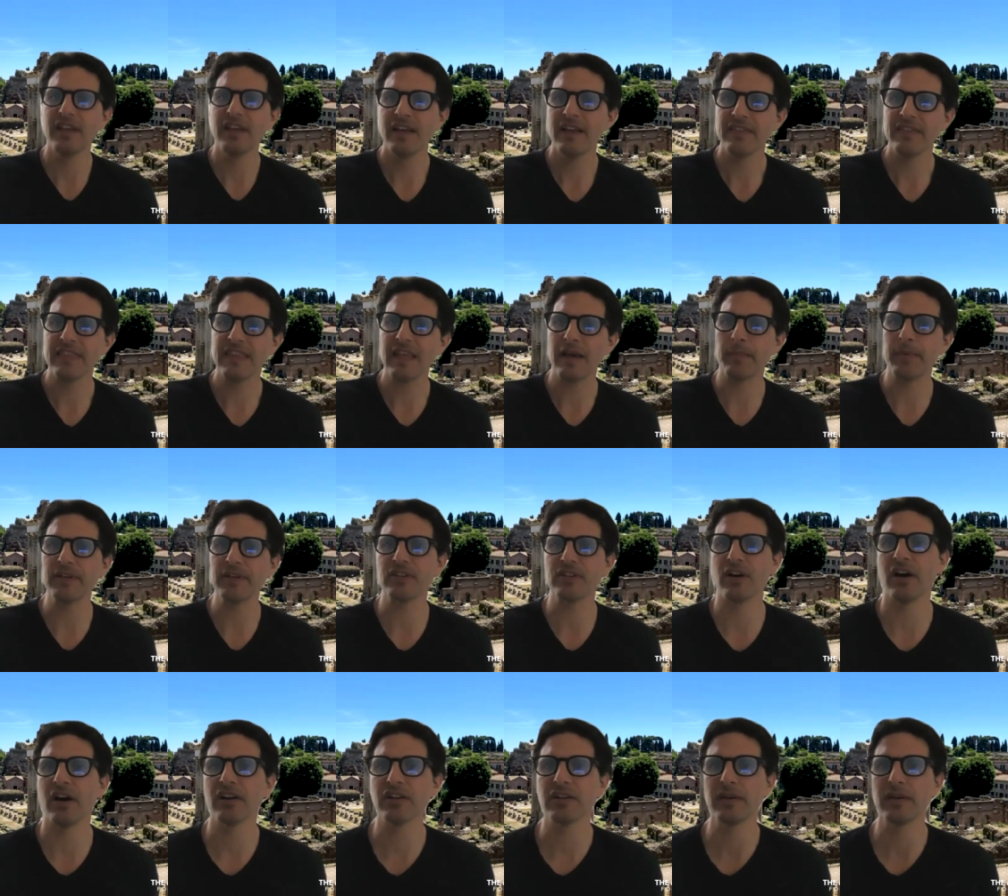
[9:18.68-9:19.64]
that we
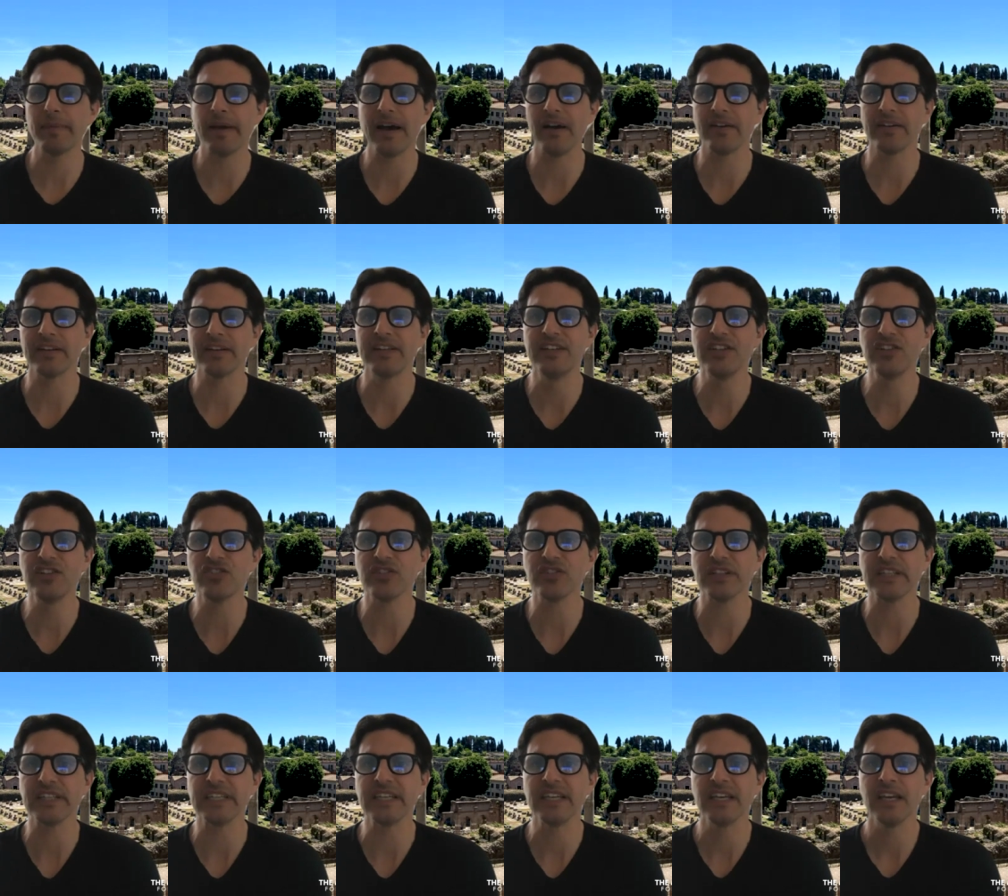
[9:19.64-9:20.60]
talked about
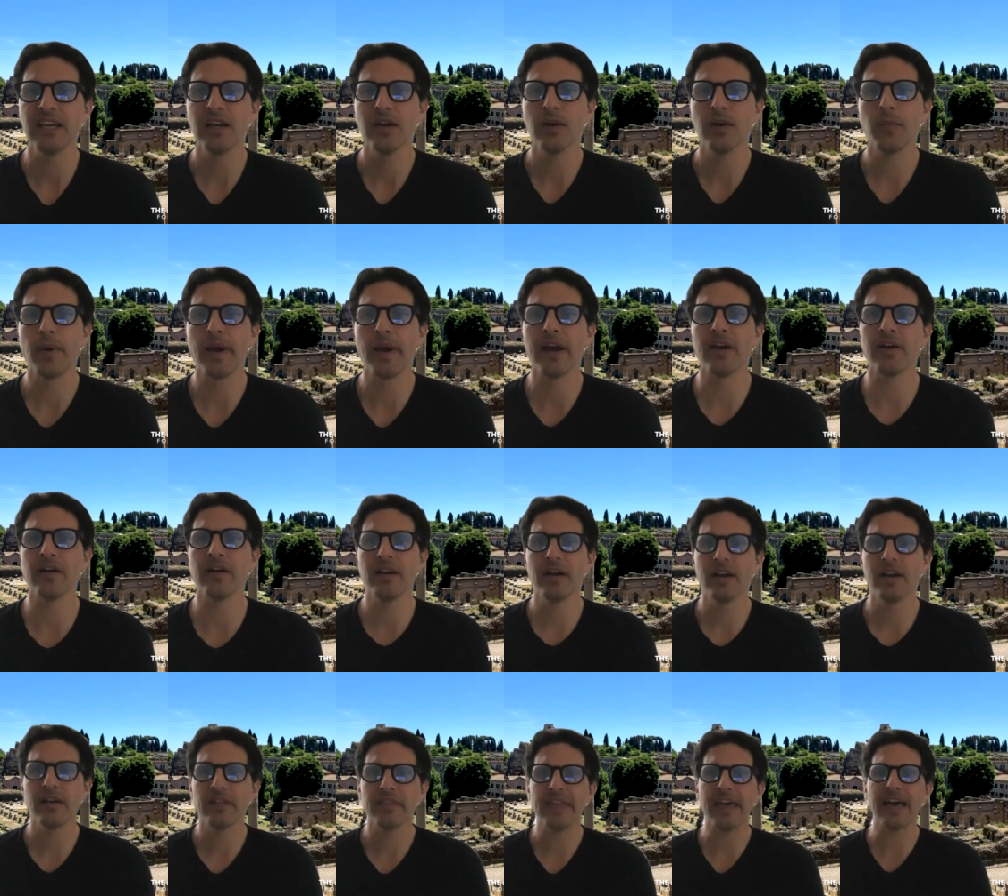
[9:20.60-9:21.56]
initially, where
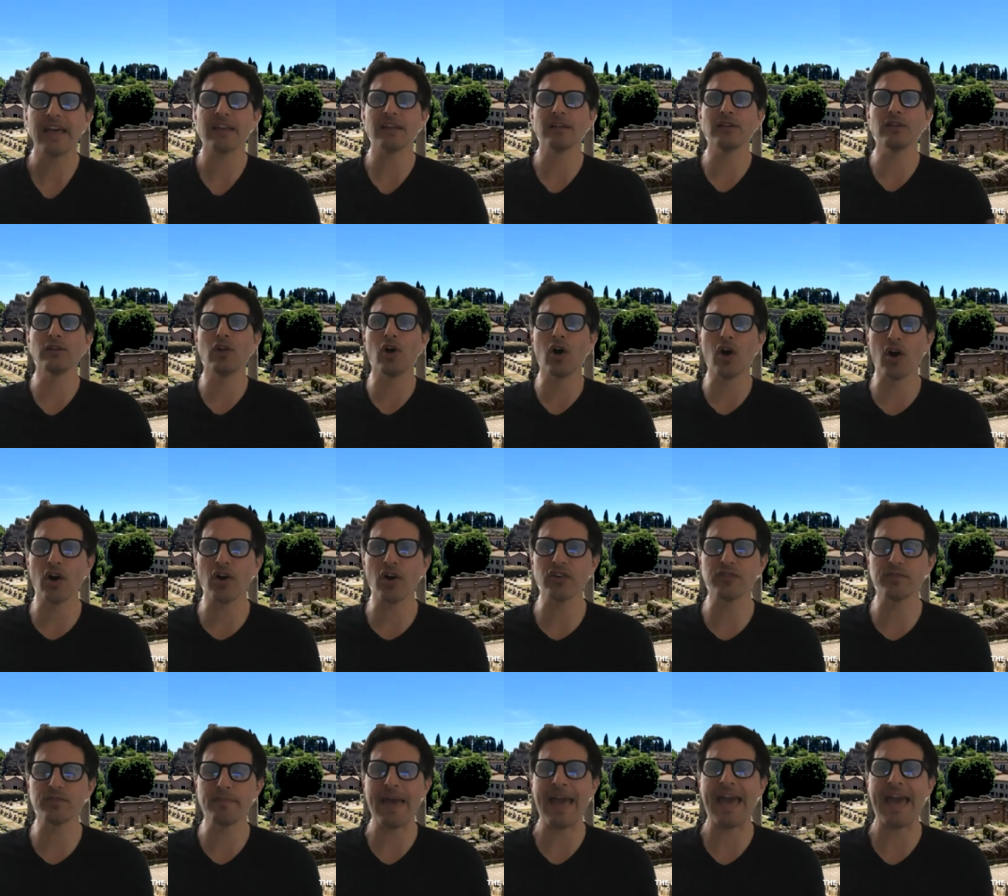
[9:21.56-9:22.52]
that
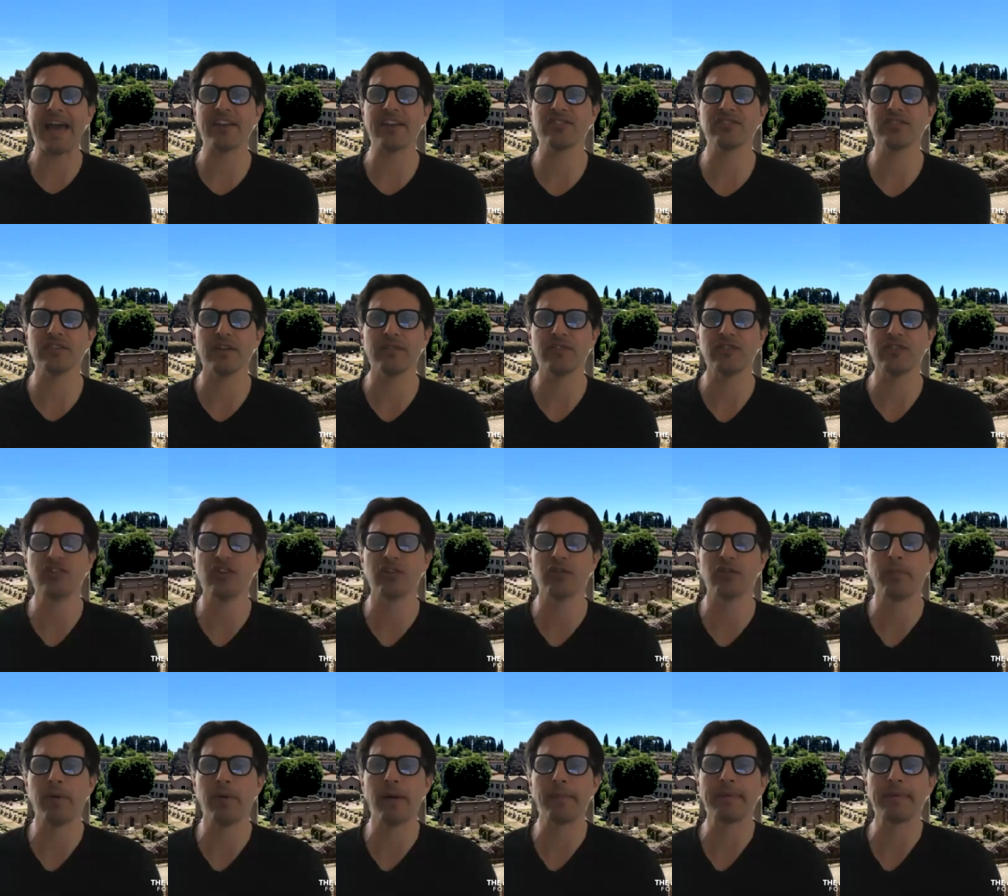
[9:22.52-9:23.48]
large mass of the
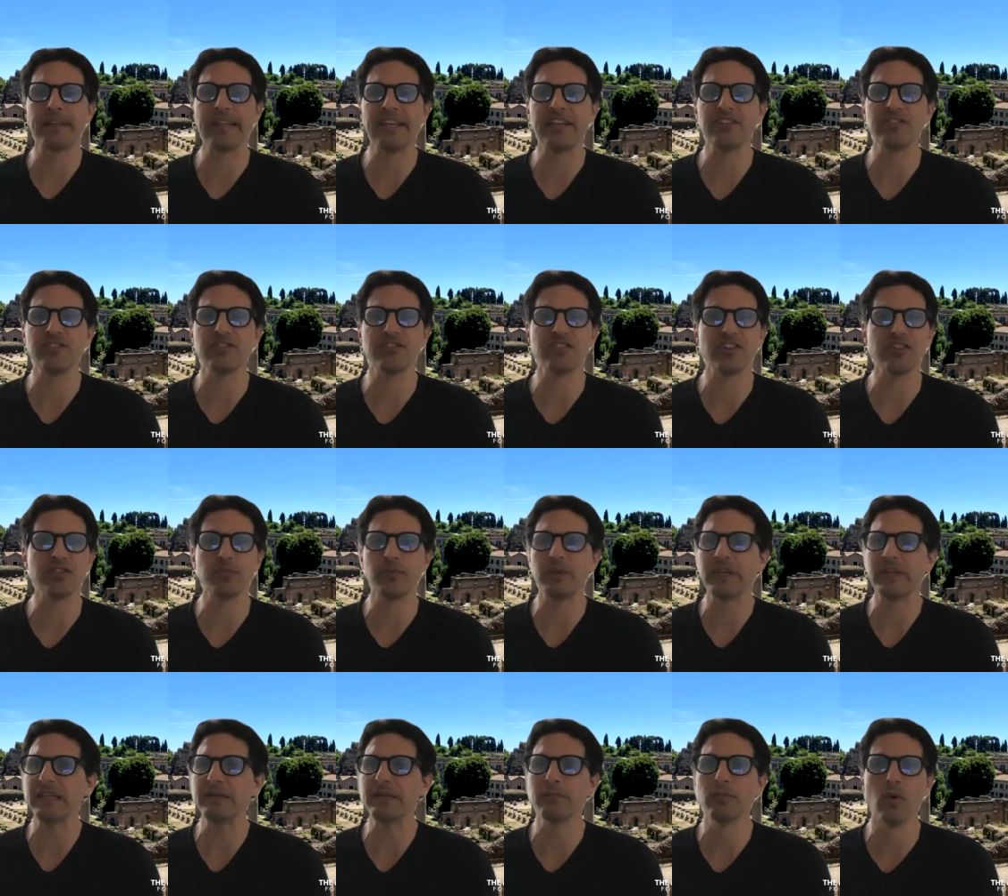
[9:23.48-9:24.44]
general population says, we
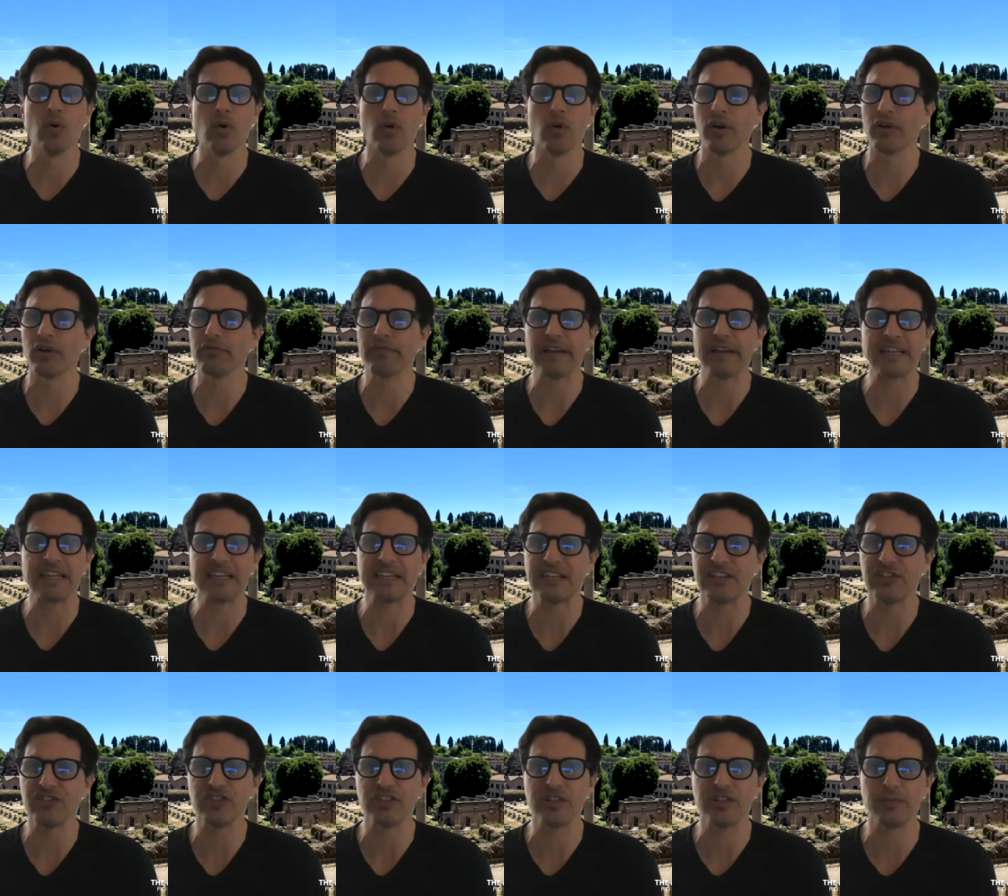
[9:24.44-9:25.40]
need more
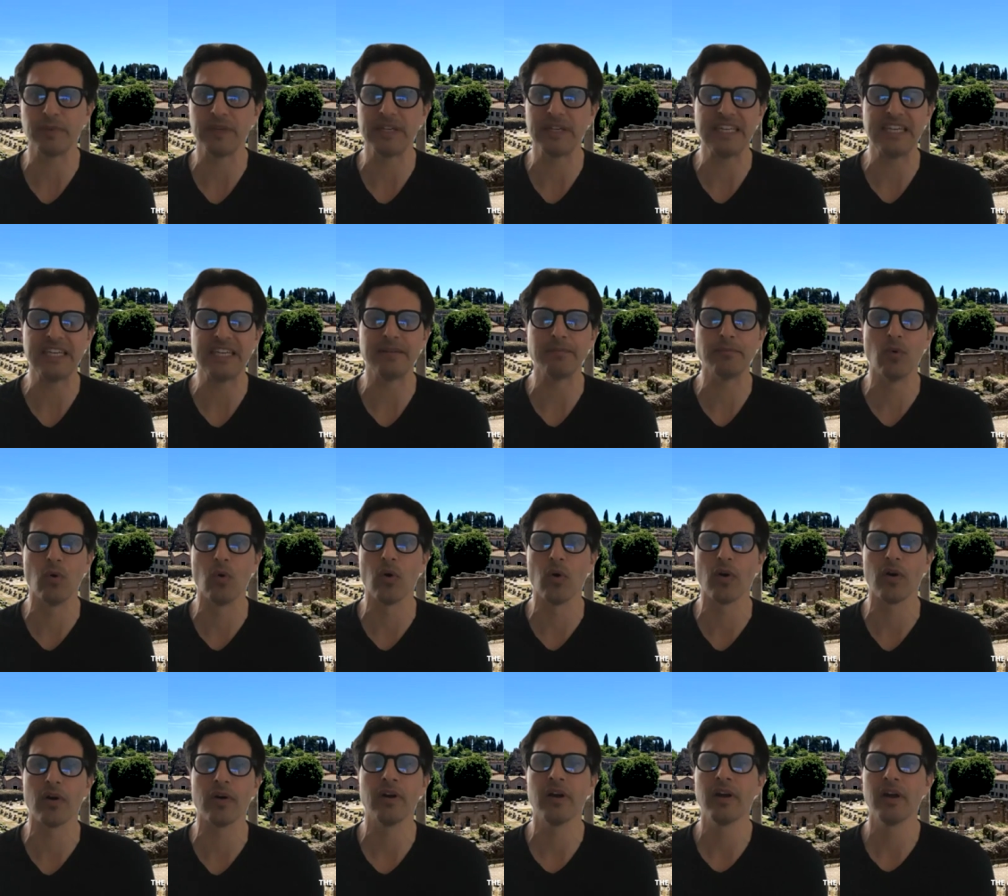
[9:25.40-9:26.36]
recognition, we need
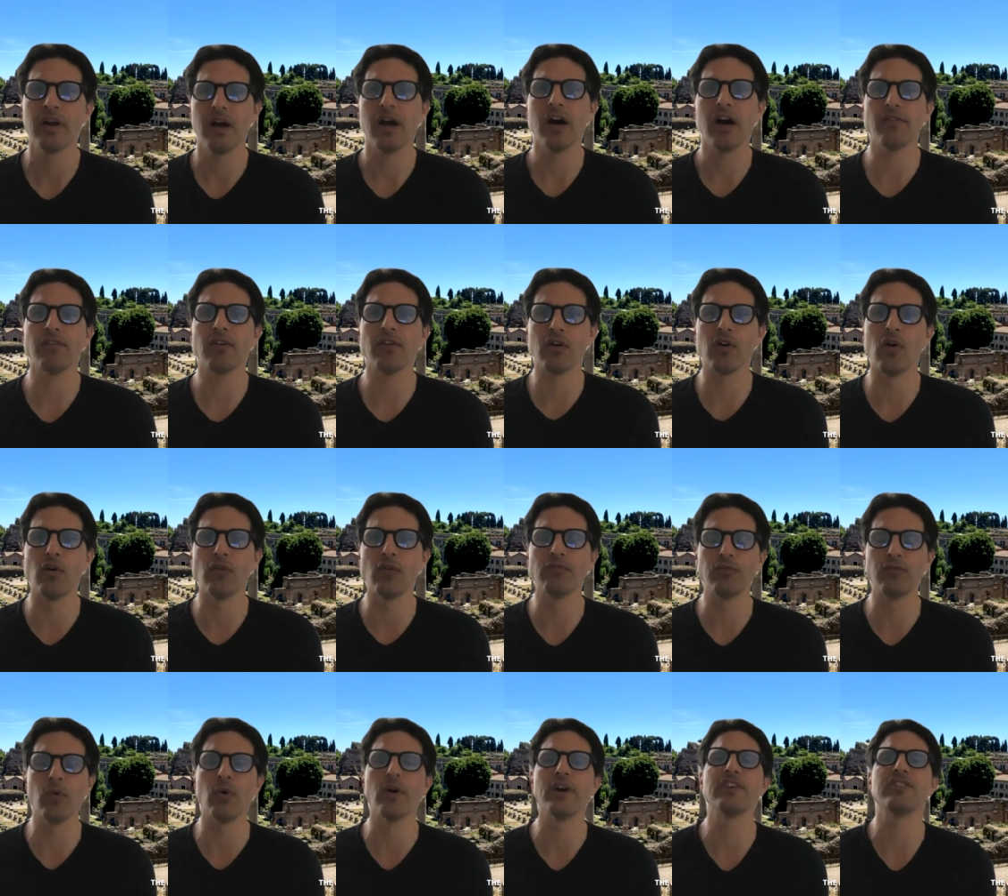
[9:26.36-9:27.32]
more of our own
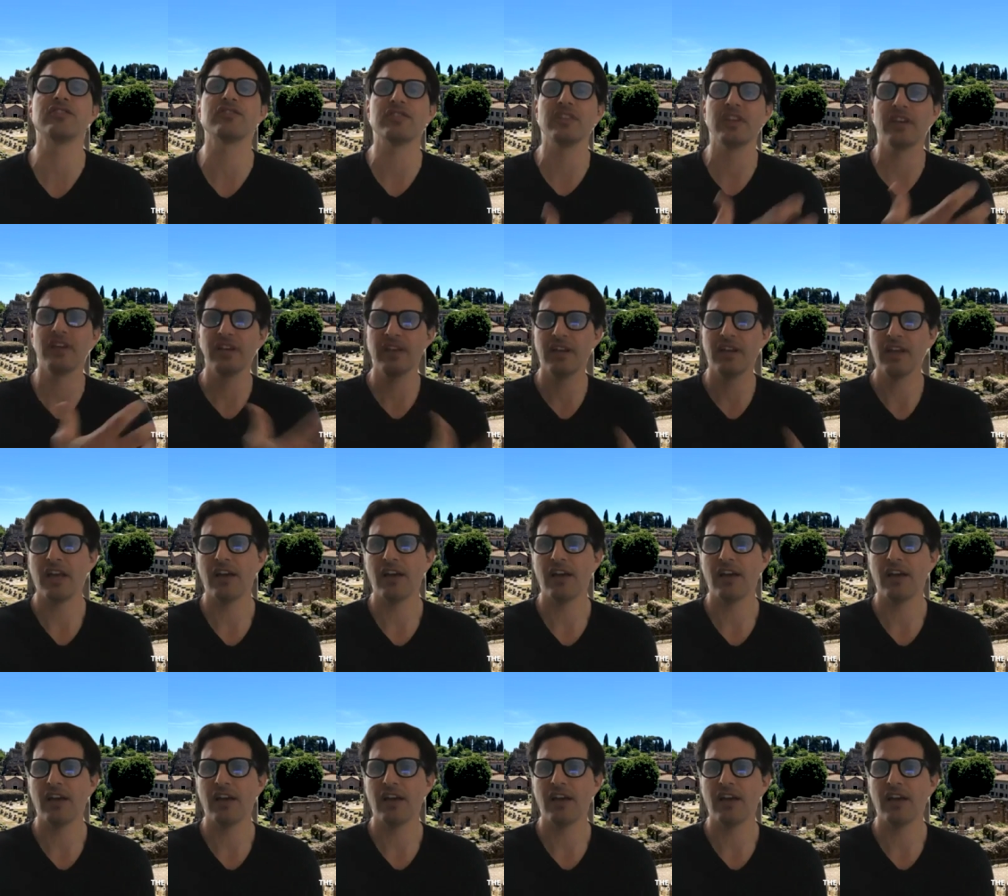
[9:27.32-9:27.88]
voice.